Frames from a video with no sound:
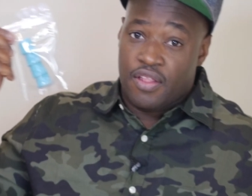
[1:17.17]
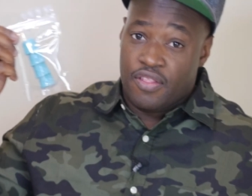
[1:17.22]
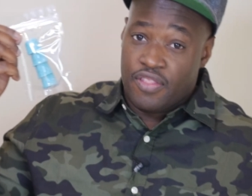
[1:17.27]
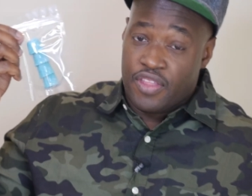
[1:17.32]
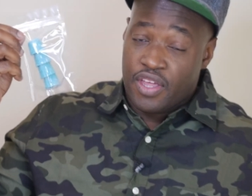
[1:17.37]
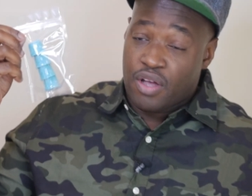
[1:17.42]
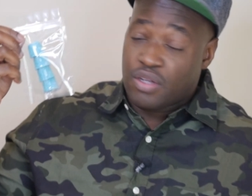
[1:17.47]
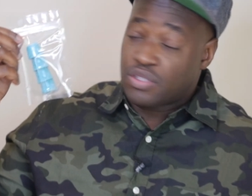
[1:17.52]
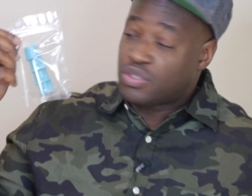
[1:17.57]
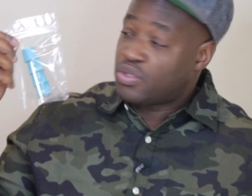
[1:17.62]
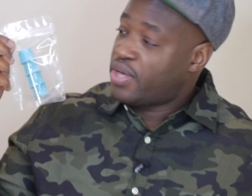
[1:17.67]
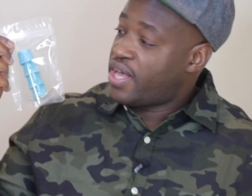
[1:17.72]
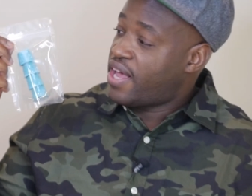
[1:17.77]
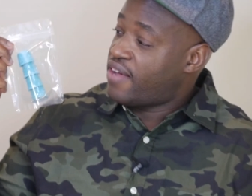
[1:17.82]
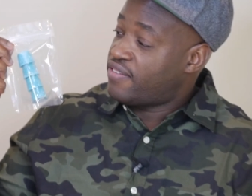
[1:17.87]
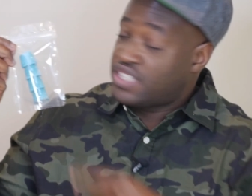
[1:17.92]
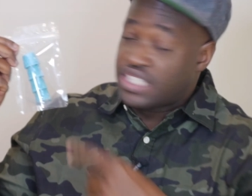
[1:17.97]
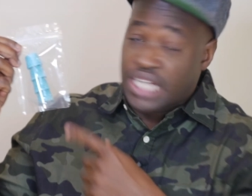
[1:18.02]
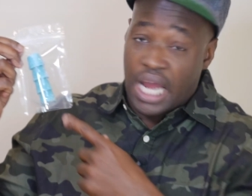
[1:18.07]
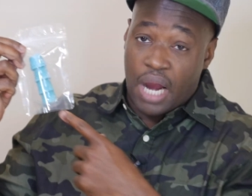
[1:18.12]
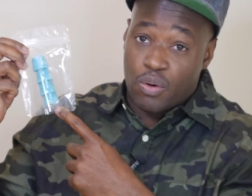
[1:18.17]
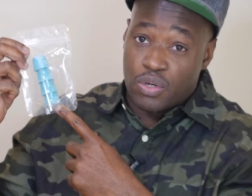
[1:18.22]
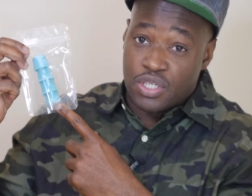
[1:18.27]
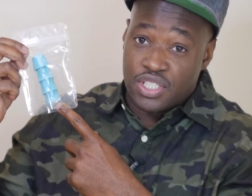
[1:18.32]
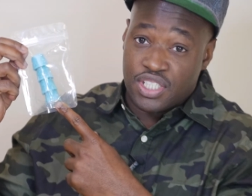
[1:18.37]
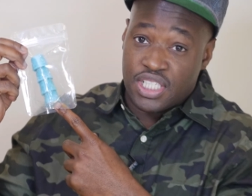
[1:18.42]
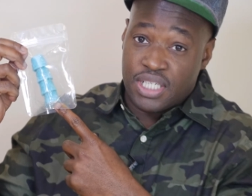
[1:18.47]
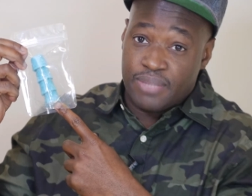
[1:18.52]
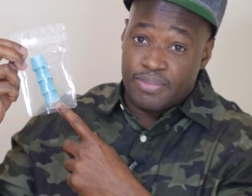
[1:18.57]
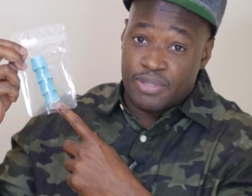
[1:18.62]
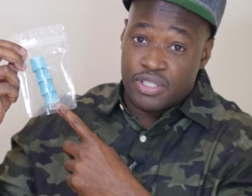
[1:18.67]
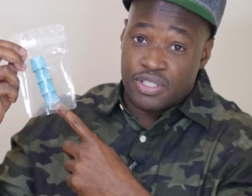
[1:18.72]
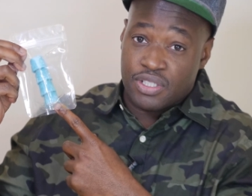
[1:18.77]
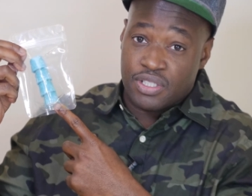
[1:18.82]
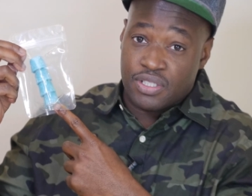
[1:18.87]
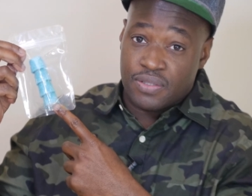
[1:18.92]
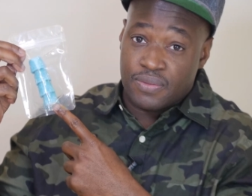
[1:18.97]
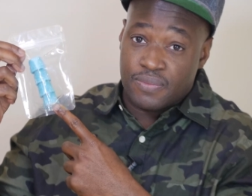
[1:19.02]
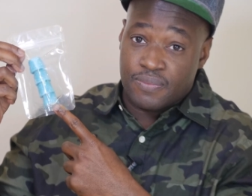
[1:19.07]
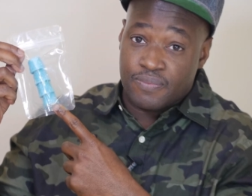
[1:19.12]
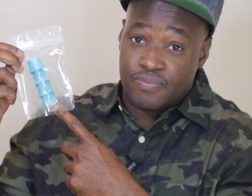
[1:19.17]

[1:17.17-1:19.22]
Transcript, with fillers: They also have shower steamers.